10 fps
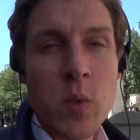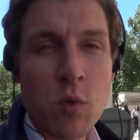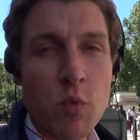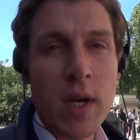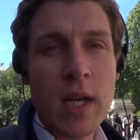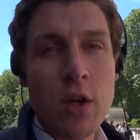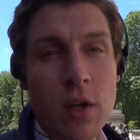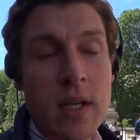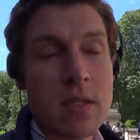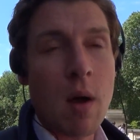was a really
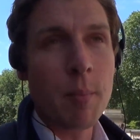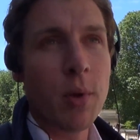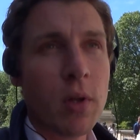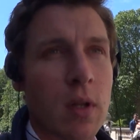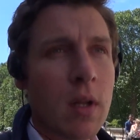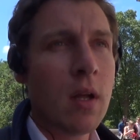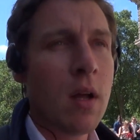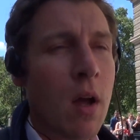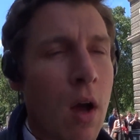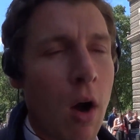good example
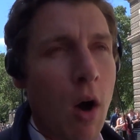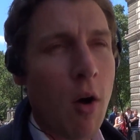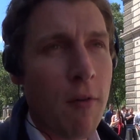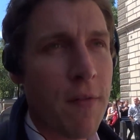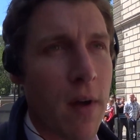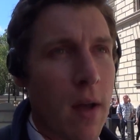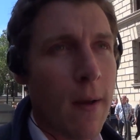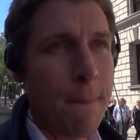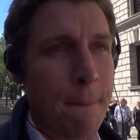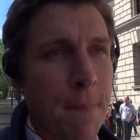of,
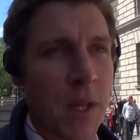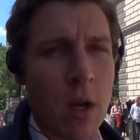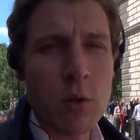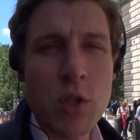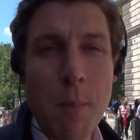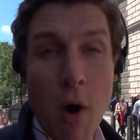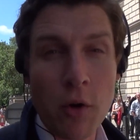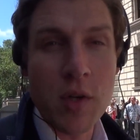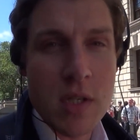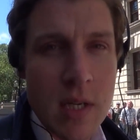uh, you know,
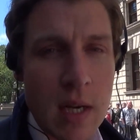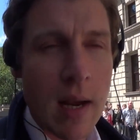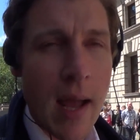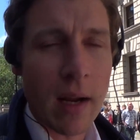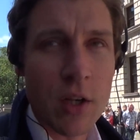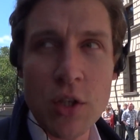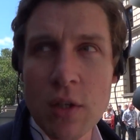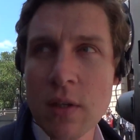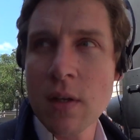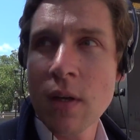democracy in
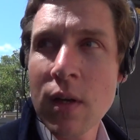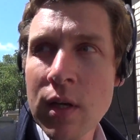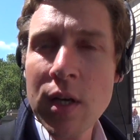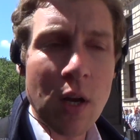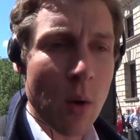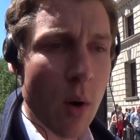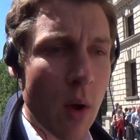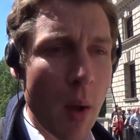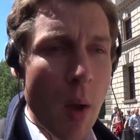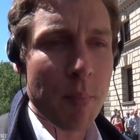action, you know,
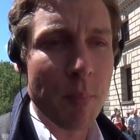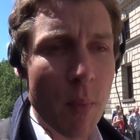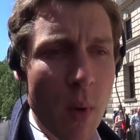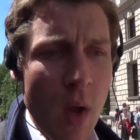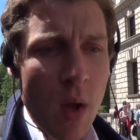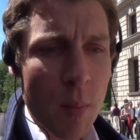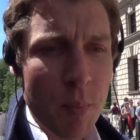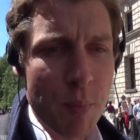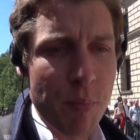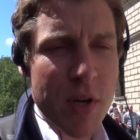a, a
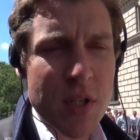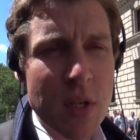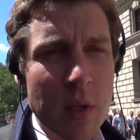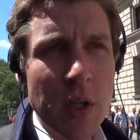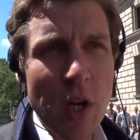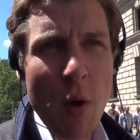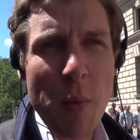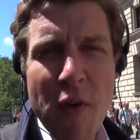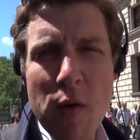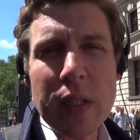Britain, you
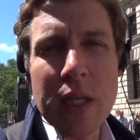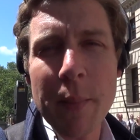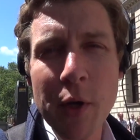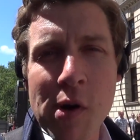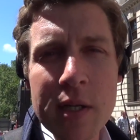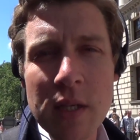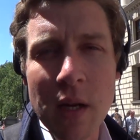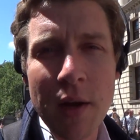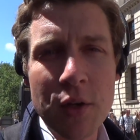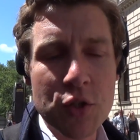know, very
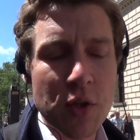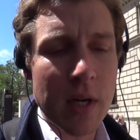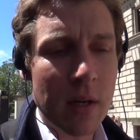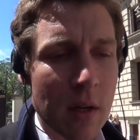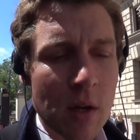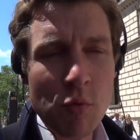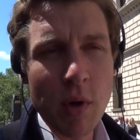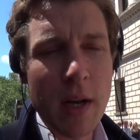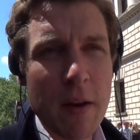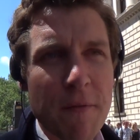democratic country,
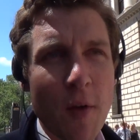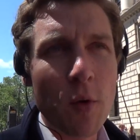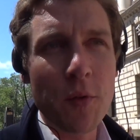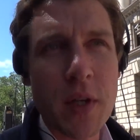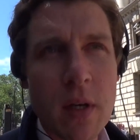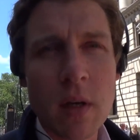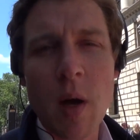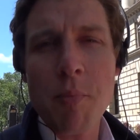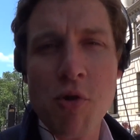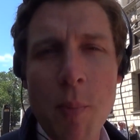really involved in a,
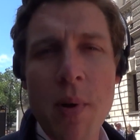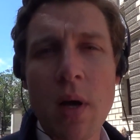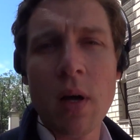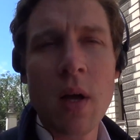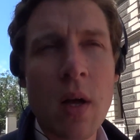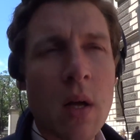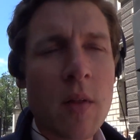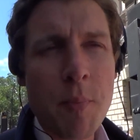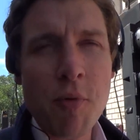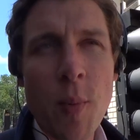a proper,
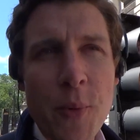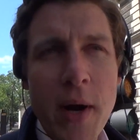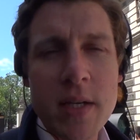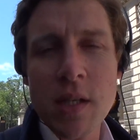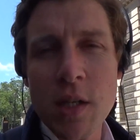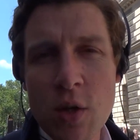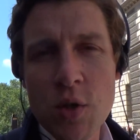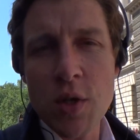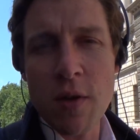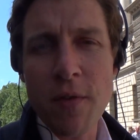the proper
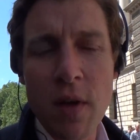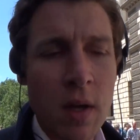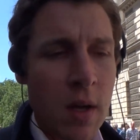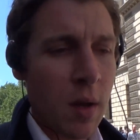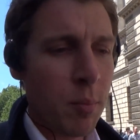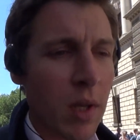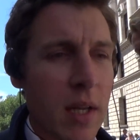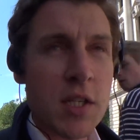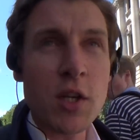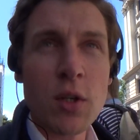execution of a
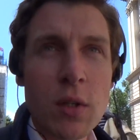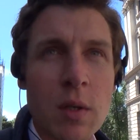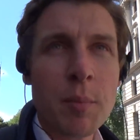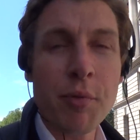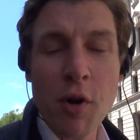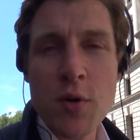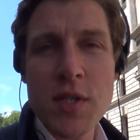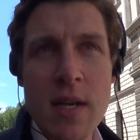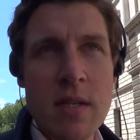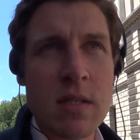political
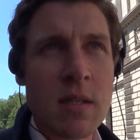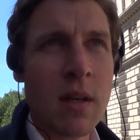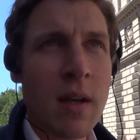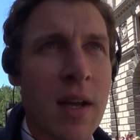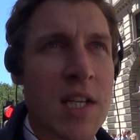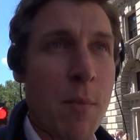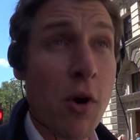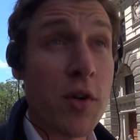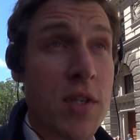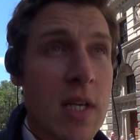process in
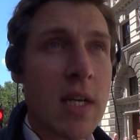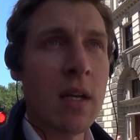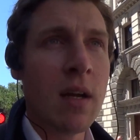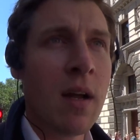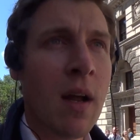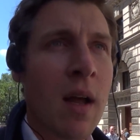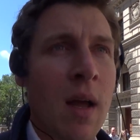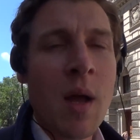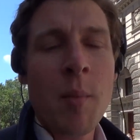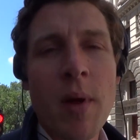democracy.
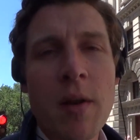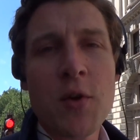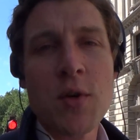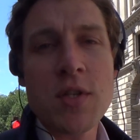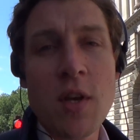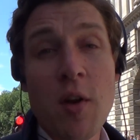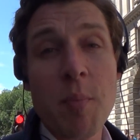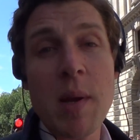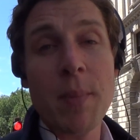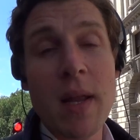But of course, a lot
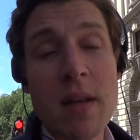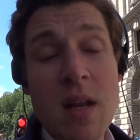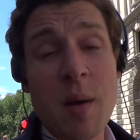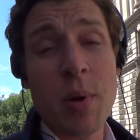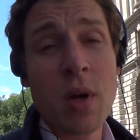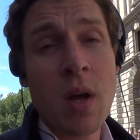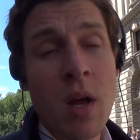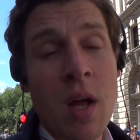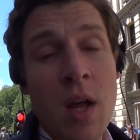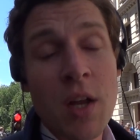of people ended up
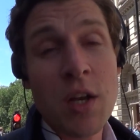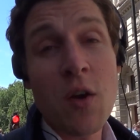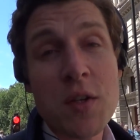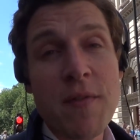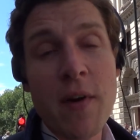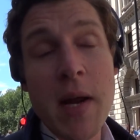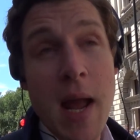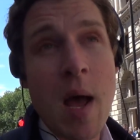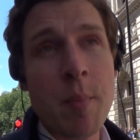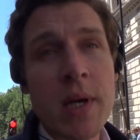not very
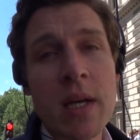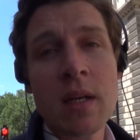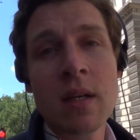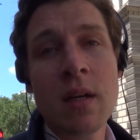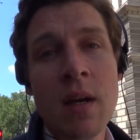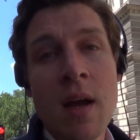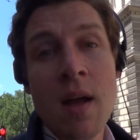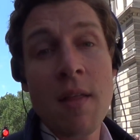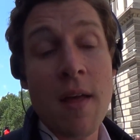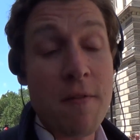happy
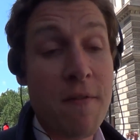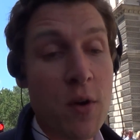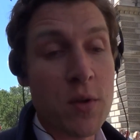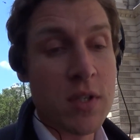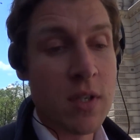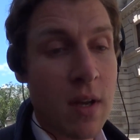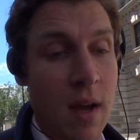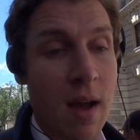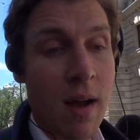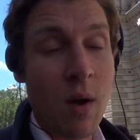that the vote
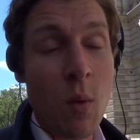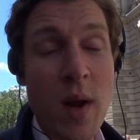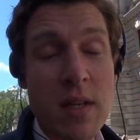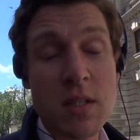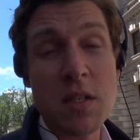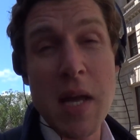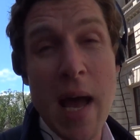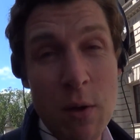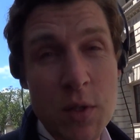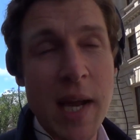uh, went to the
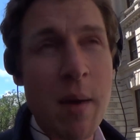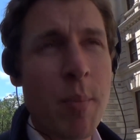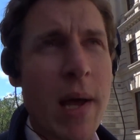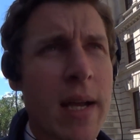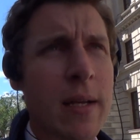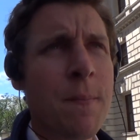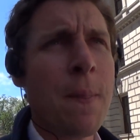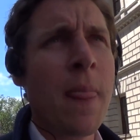out campaign.